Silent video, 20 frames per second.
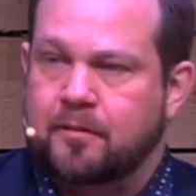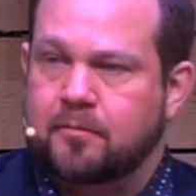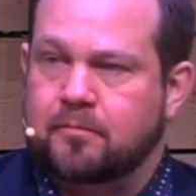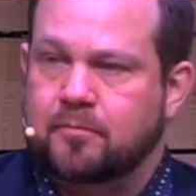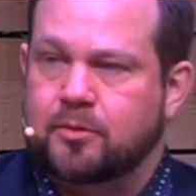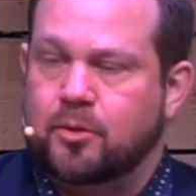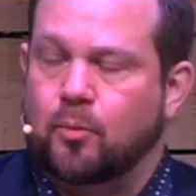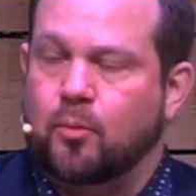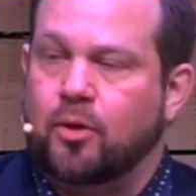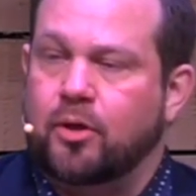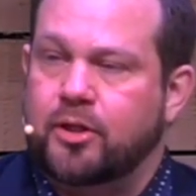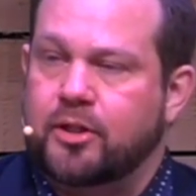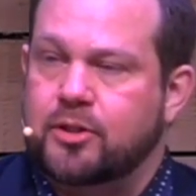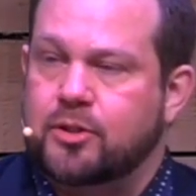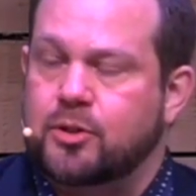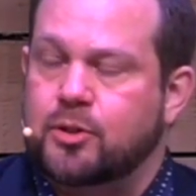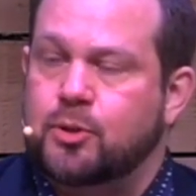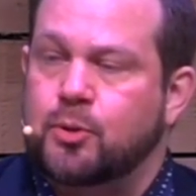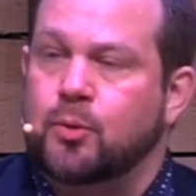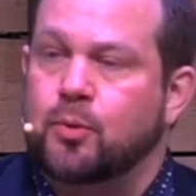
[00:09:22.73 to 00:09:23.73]
The word is
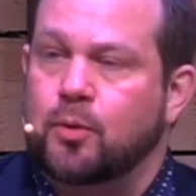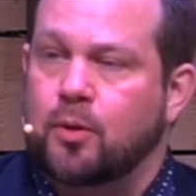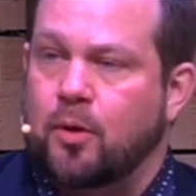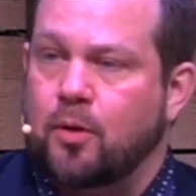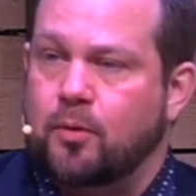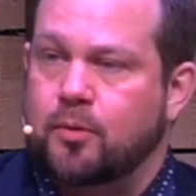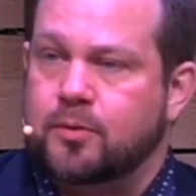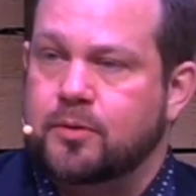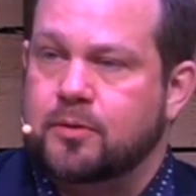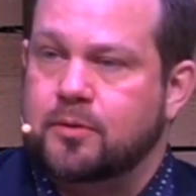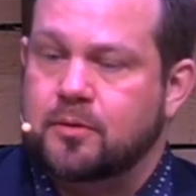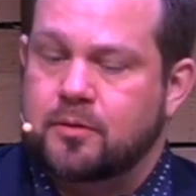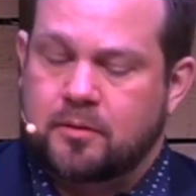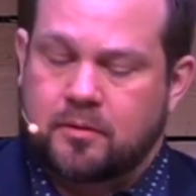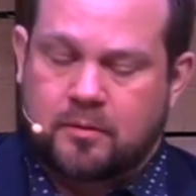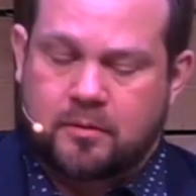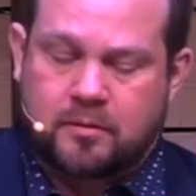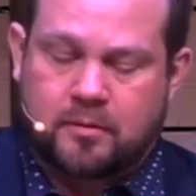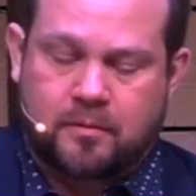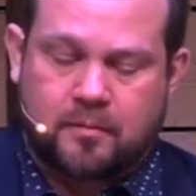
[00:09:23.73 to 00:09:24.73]
doulos,
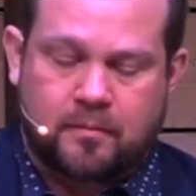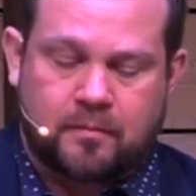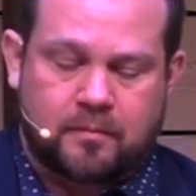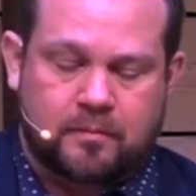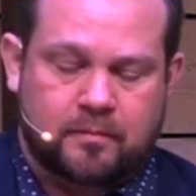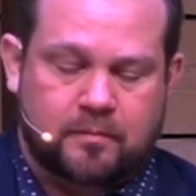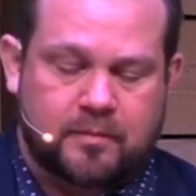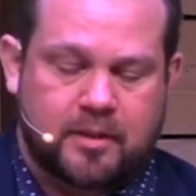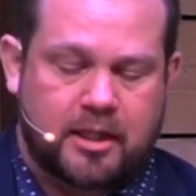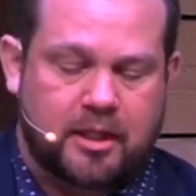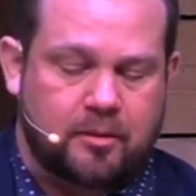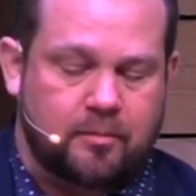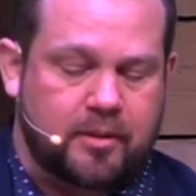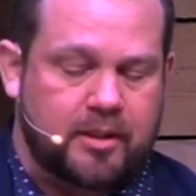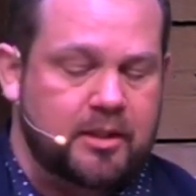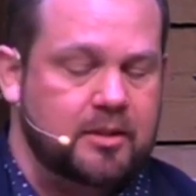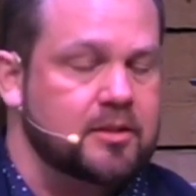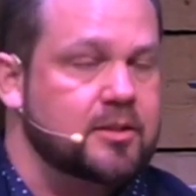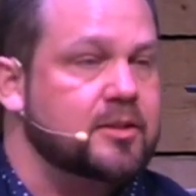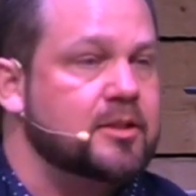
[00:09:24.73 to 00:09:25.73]
and it
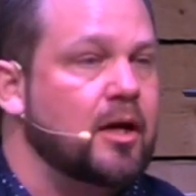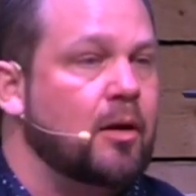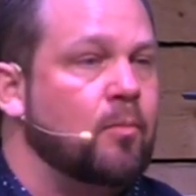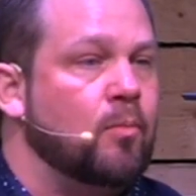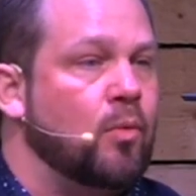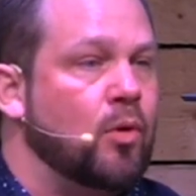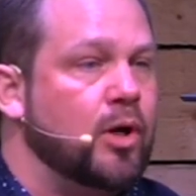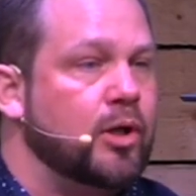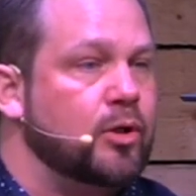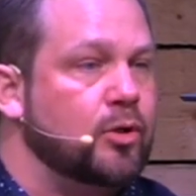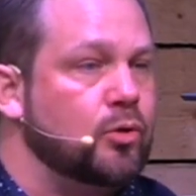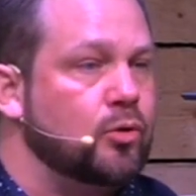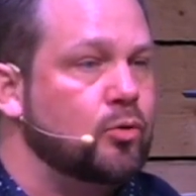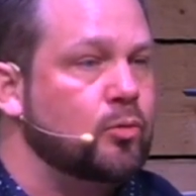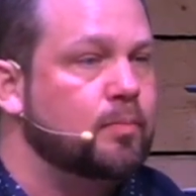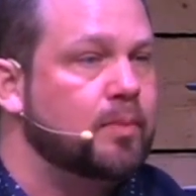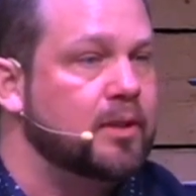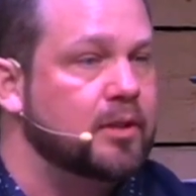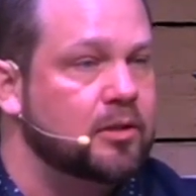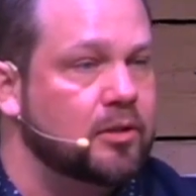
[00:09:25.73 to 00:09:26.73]
means someone who
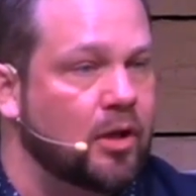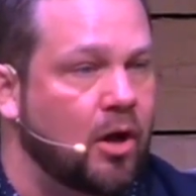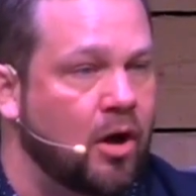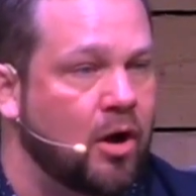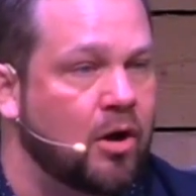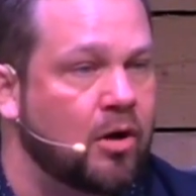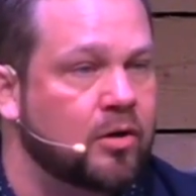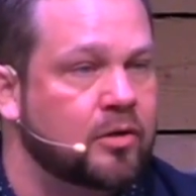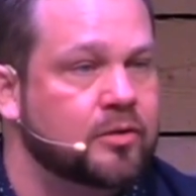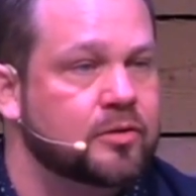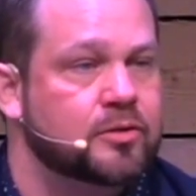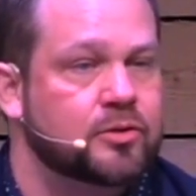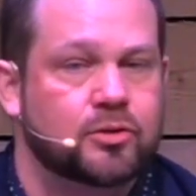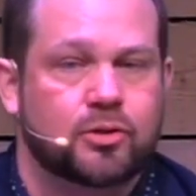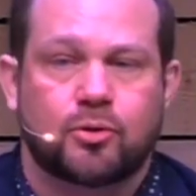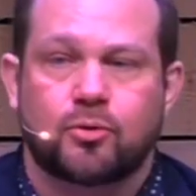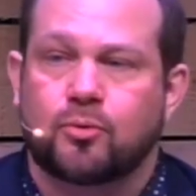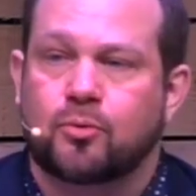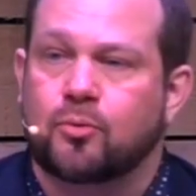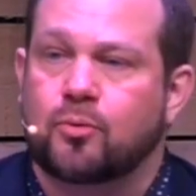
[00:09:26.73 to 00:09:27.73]
belongs
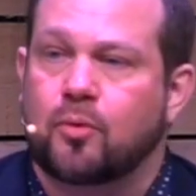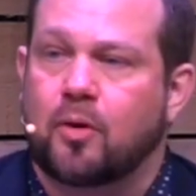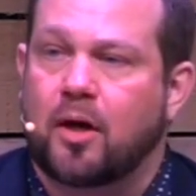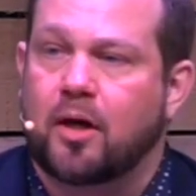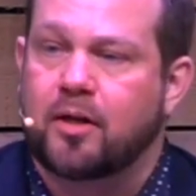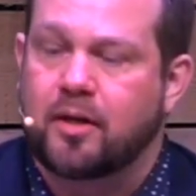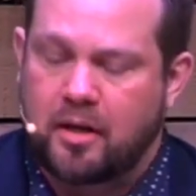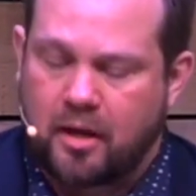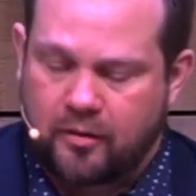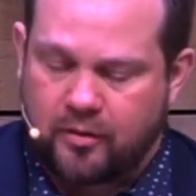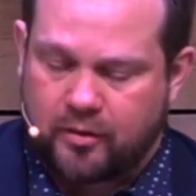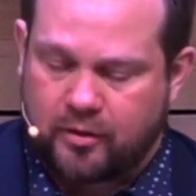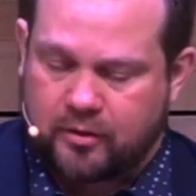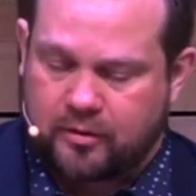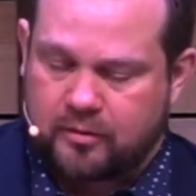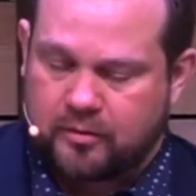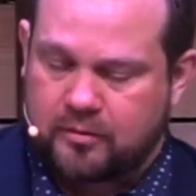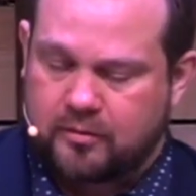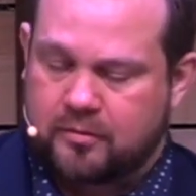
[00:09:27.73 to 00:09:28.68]
to another,